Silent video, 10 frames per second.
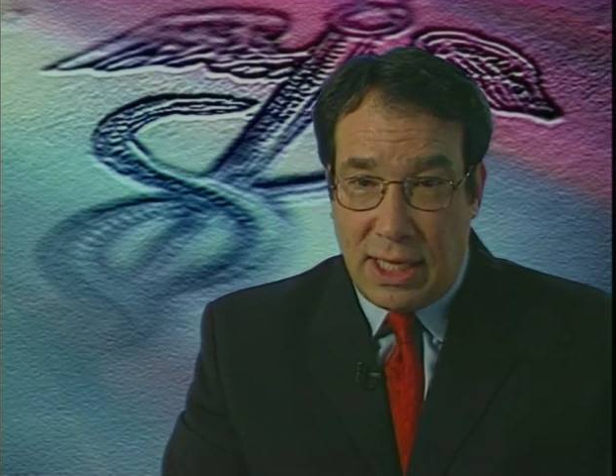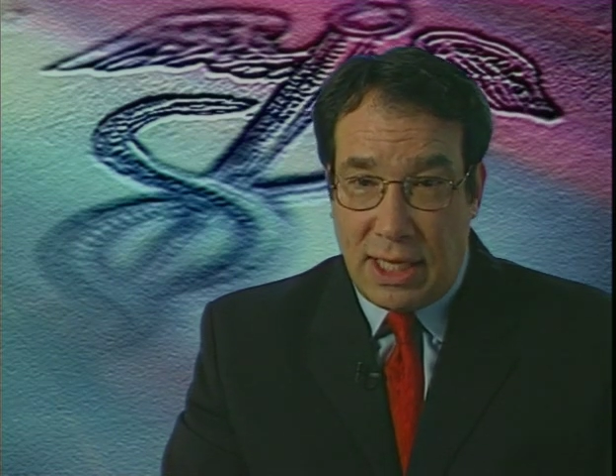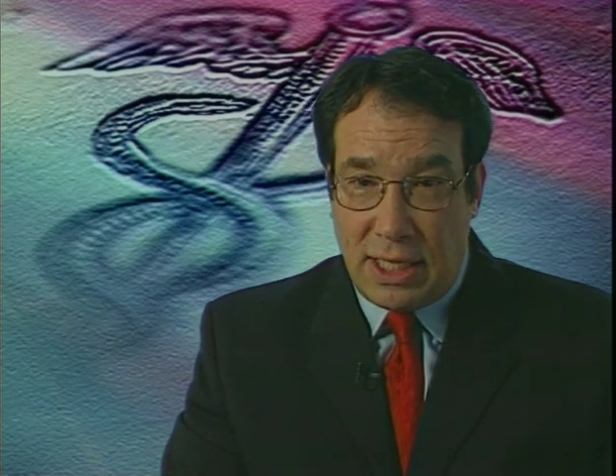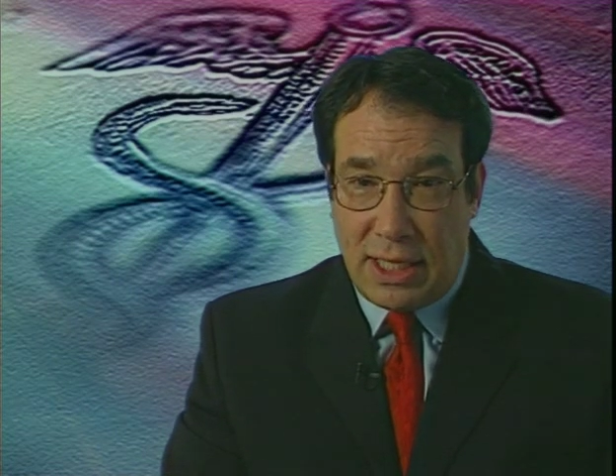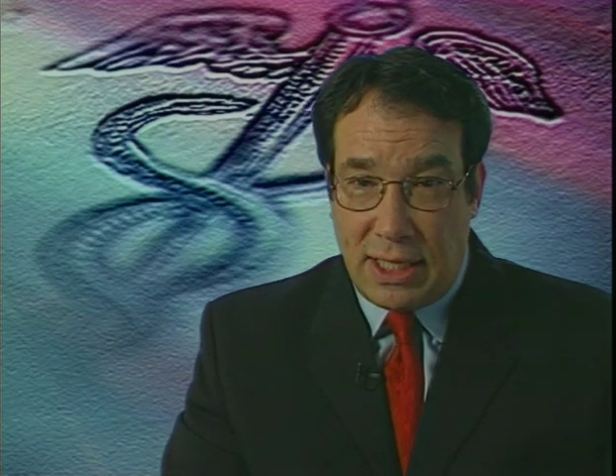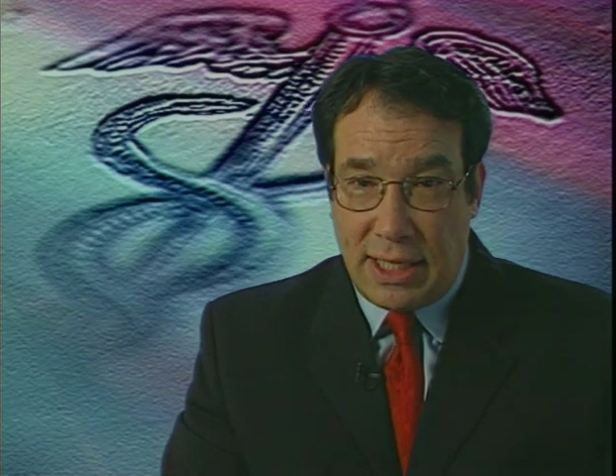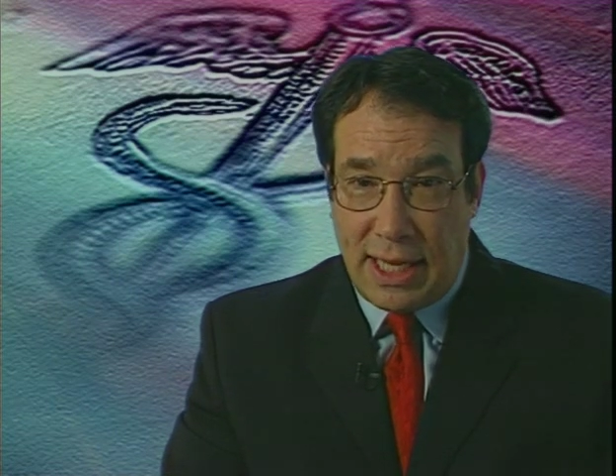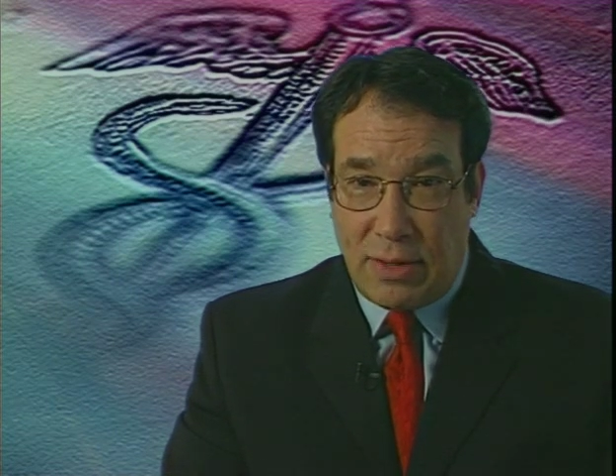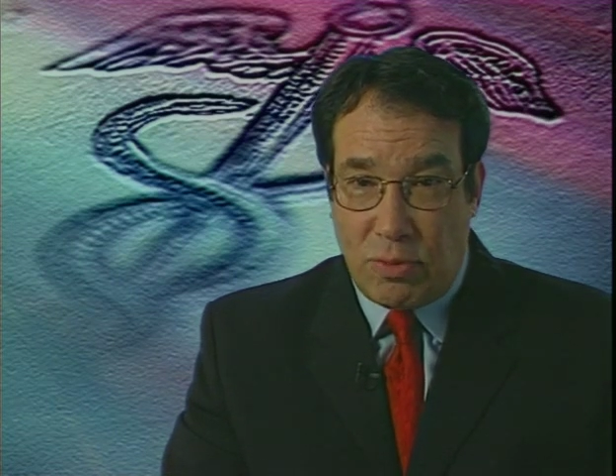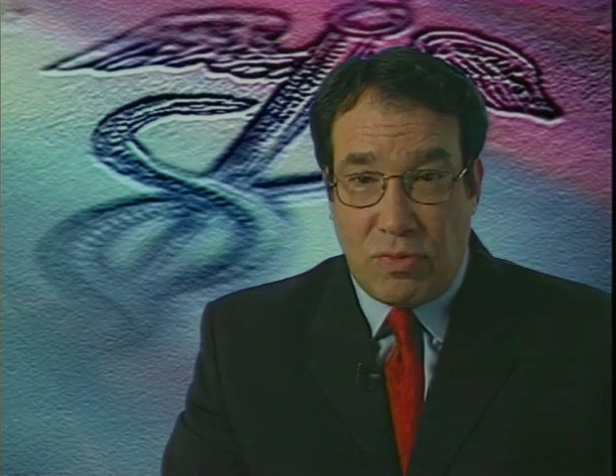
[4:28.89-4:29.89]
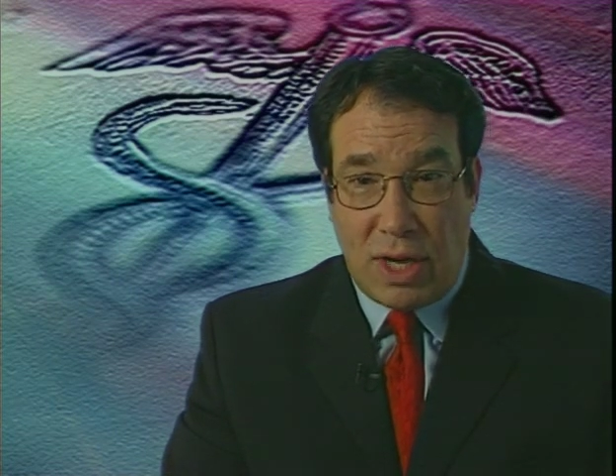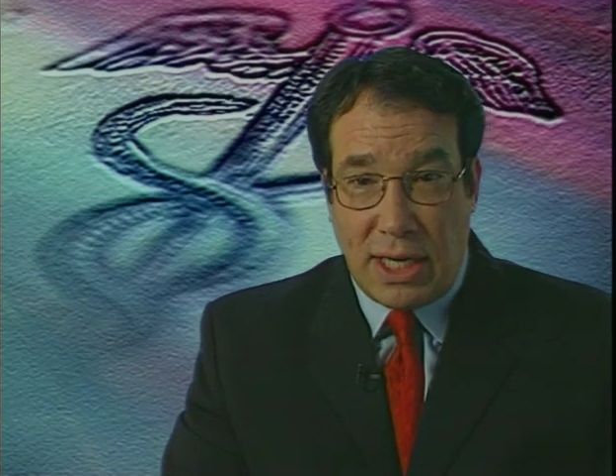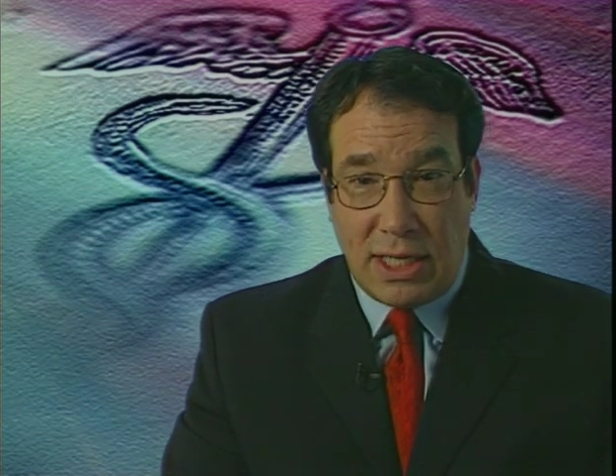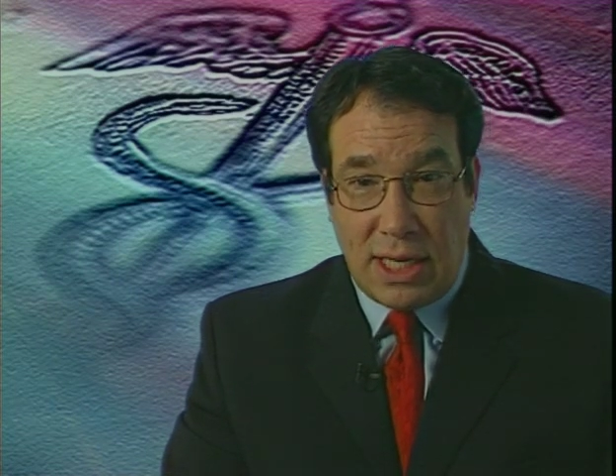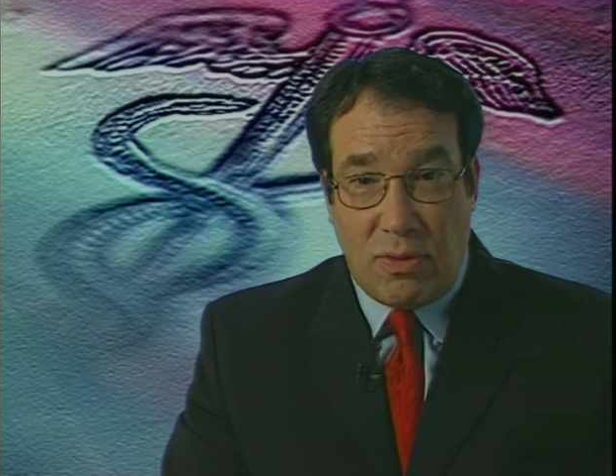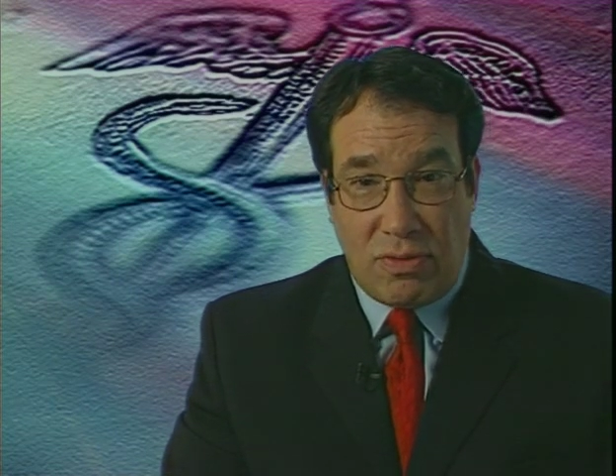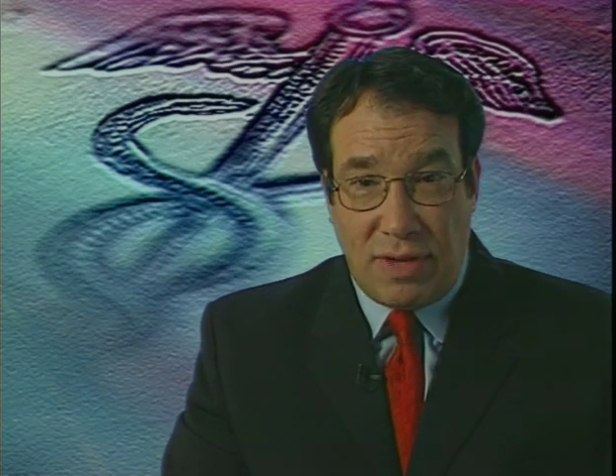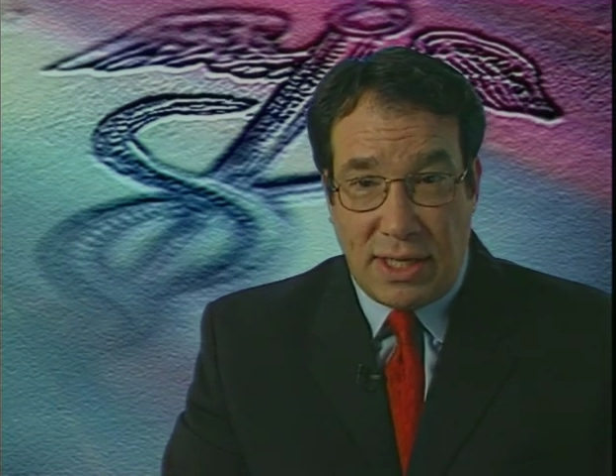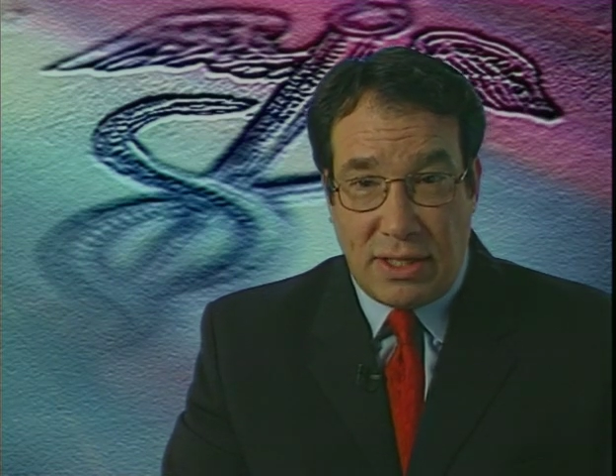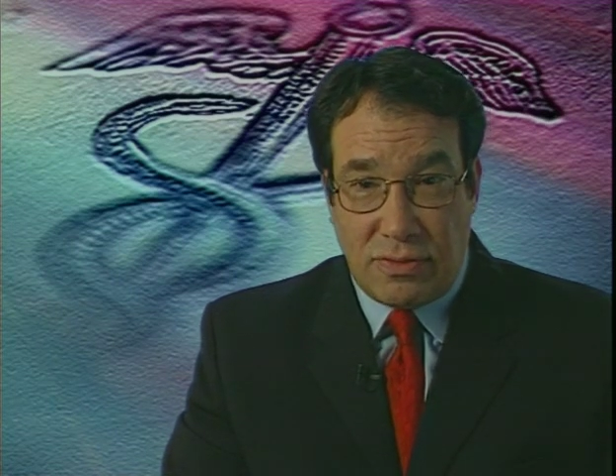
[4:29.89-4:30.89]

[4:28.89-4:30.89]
Uh, and we're finding now effective.